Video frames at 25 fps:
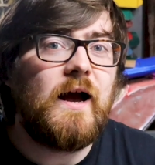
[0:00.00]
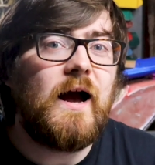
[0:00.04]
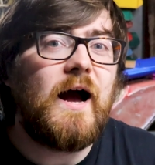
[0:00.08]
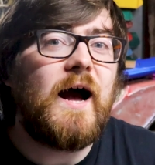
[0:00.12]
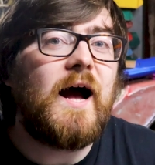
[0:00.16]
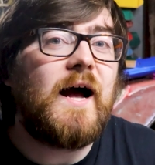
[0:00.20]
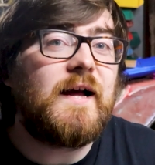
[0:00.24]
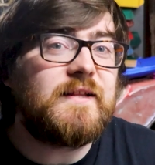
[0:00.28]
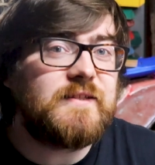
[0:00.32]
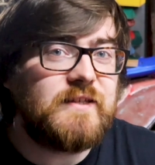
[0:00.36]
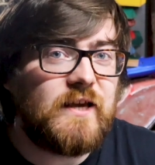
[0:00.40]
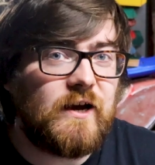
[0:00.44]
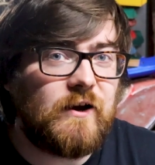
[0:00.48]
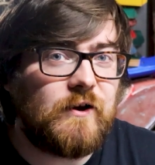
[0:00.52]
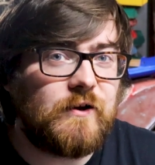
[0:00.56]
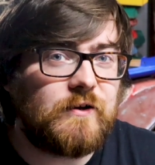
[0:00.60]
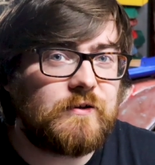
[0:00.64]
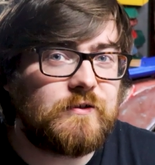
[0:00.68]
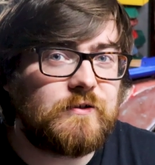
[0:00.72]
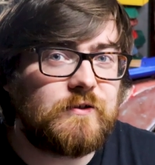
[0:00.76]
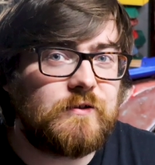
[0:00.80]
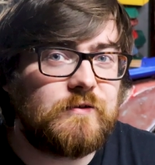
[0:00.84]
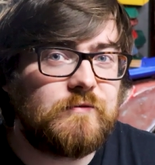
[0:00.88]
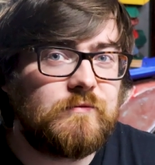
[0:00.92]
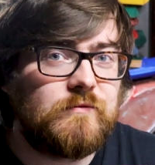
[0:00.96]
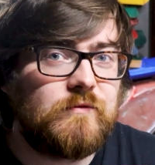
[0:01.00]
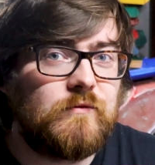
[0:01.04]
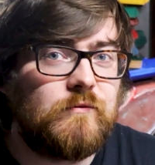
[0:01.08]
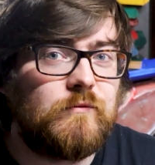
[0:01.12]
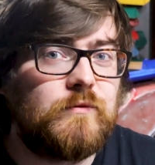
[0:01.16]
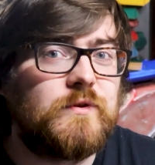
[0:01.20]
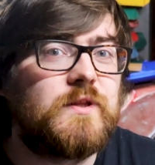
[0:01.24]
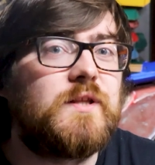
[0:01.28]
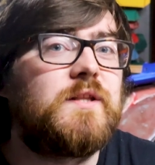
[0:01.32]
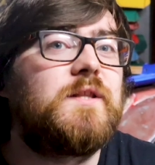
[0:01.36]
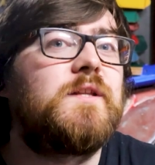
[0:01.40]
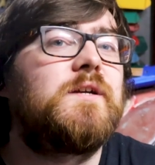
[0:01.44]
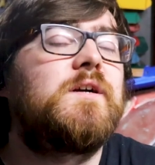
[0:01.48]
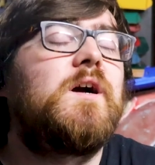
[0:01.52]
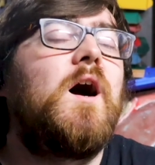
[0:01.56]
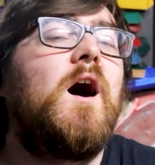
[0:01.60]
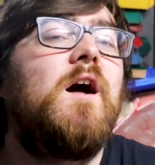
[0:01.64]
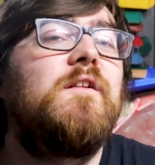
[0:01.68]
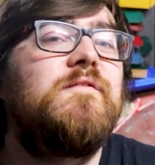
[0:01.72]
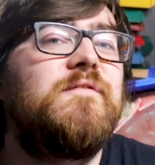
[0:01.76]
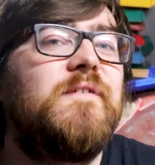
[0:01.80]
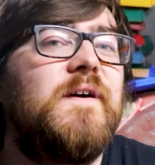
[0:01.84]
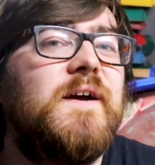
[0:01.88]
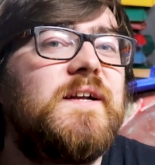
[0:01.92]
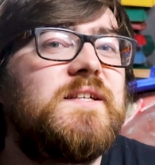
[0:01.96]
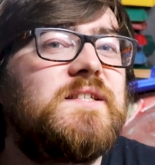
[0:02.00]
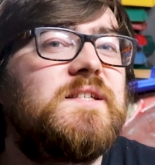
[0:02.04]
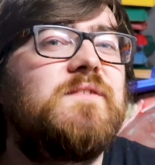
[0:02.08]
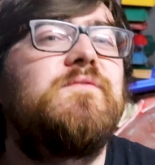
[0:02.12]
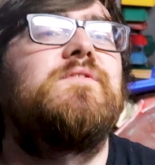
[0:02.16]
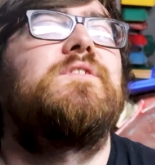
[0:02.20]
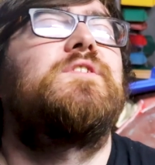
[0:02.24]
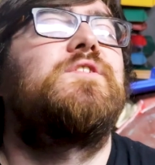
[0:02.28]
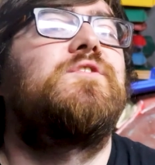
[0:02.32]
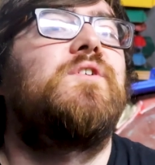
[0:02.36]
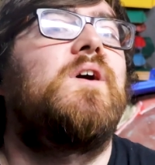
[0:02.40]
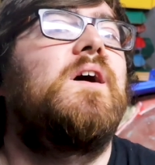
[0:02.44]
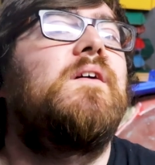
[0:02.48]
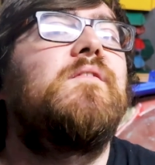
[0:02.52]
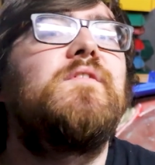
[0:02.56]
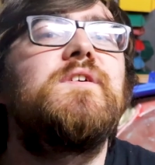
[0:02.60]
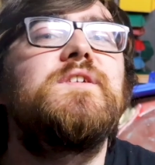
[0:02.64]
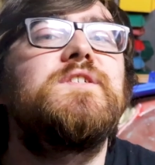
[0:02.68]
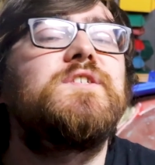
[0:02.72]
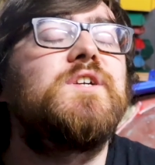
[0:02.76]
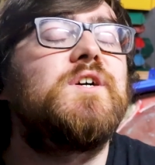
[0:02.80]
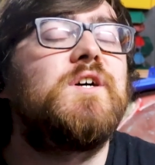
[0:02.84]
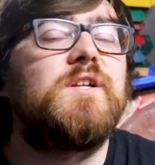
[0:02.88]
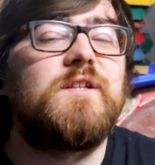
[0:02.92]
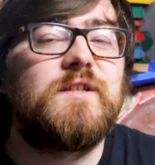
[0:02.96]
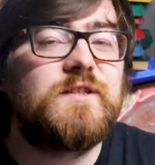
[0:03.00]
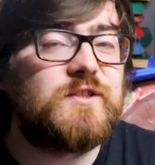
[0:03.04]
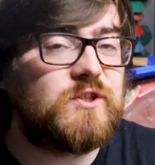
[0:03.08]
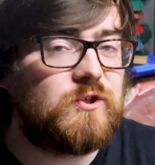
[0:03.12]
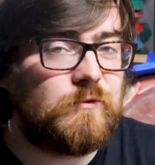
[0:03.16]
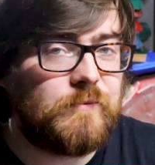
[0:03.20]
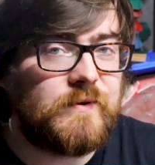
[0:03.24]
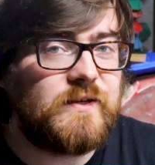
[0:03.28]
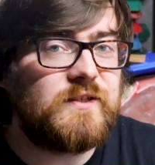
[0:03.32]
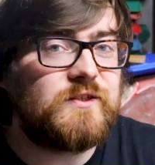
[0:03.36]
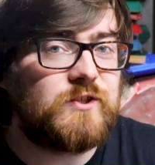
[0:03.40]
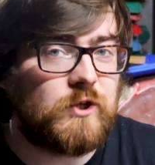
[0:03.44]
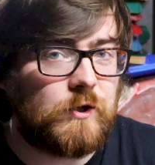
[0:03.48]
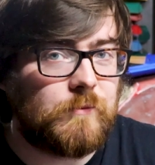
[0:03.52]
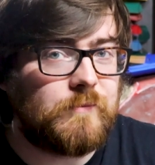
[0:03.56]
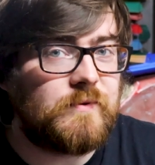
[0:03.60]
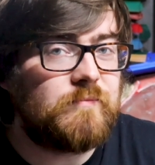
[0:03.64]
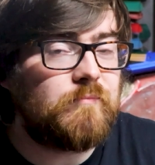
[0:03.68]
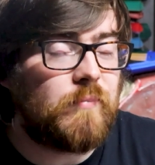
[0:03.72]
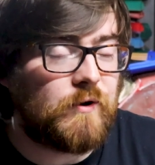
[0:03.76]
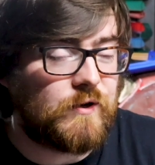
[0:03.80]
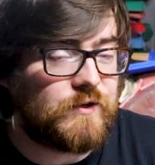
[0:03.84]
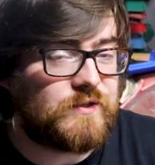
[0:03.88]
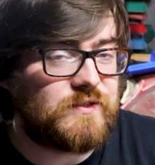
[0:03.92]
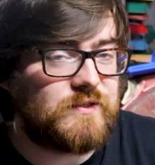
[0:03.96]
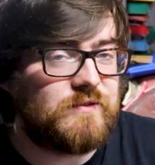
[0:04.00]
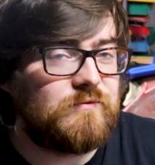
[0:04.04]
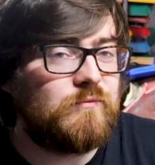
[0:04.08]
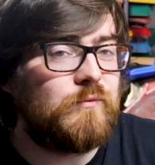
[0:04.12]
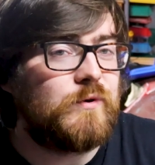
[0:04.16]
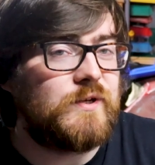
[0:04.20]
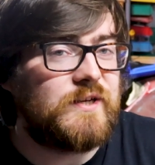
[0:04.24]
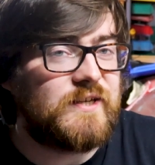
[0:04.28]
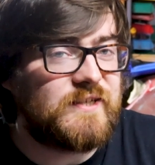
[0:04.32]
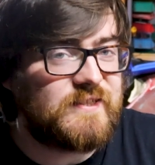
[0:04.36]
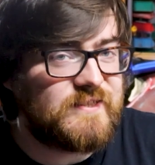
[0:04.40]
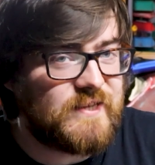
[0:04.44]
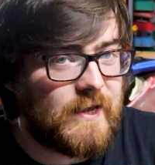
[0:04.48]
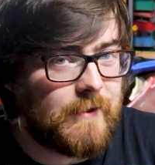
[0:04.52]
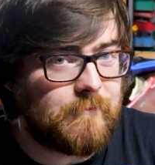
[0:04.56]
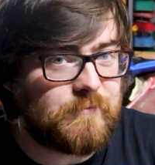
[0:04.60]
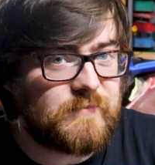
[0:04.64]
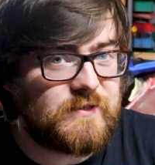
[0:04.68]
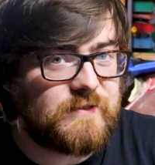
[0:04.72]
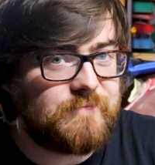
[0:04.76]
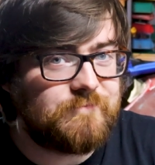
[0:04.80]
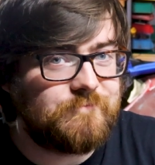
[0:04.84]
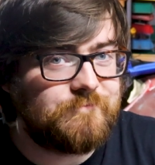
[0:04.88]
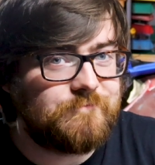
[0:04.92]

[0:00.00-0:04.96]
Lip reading: Add character within the confines of what your average unassuming German person would accept.